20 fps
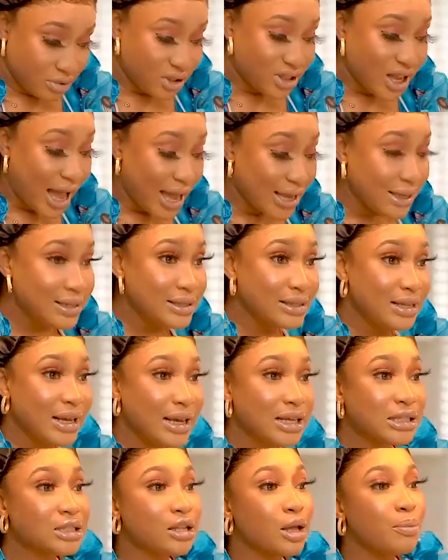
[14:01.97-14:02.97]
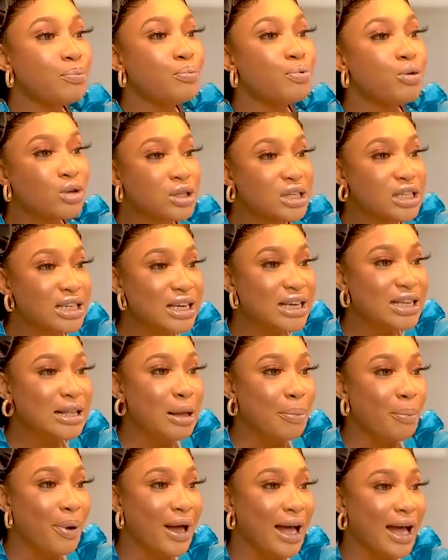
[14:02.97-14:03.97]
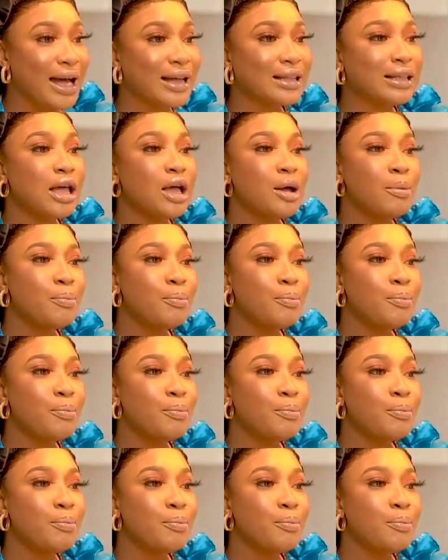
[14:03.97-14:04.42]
dice it, put it in a pan,